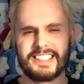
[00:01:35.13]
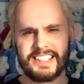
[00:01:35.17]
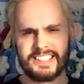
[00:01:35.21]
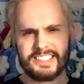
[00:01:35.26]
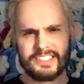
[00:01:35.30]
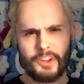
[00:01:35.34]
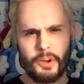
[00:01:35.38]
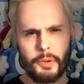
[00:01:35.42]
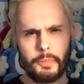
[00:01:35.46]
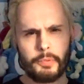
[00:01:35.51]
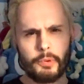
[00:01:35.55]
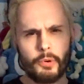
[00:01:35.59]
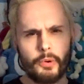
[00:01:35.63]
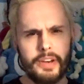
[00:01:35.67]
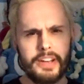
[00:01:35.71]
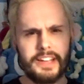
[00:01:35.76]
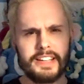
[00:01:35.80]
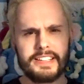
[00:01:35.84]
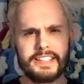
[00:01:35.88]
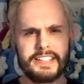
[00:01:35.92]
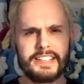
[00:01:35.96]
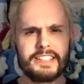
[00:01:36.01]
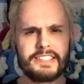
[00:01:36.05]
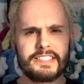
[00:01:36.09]
It's got
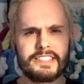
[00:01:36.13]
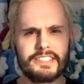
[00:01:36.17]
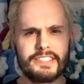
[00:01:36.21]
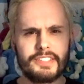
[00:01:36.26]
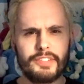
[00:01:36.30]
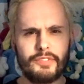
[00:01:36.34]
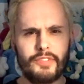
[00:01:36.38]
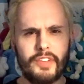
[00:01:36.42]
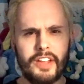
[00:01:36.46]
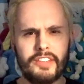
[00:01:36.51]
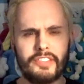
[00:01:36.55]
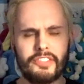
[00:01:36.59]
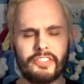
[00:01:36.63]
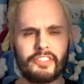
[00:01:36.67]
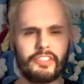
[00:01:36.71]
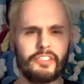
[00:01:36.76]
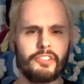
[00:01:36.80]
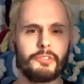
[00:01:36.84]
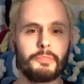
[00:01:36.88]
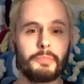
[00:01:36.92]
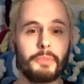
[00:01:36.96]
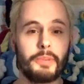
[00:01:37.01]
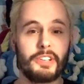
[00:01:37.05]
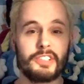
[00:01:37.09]
pretty decent
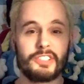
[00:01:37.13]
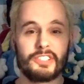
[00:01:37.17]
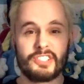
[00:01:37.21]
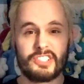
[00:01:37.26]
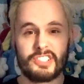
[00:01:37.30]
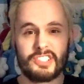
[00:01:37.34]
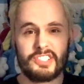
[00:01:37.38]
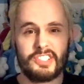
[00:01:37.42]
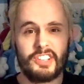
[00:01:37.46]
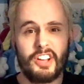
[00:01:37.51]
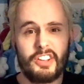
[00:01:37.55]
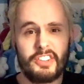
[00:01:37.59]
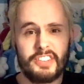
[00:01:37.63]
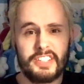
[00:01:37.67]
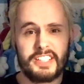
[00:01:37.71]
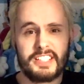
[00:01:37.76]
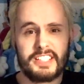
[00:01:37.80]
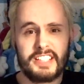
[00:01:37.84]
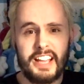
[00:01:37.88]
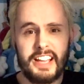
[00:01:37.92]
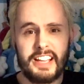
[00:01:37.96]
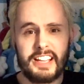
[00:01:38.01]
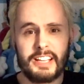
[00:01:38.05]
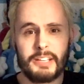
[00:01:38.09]
defences, but just not the
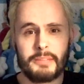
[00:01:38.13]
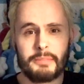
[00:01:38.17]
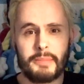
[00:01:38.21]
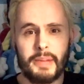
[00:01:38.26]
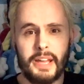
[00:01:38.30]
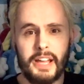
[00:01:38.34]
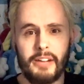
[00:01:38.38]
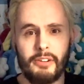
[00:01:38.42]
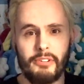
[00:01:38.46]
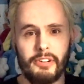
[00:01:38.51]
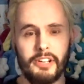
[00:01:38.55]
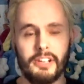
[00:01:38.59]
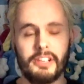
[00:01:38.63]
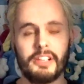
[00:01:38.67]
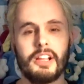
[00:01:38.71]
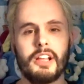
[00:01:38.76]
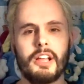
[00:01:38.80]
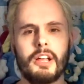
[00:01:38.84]
attacking power.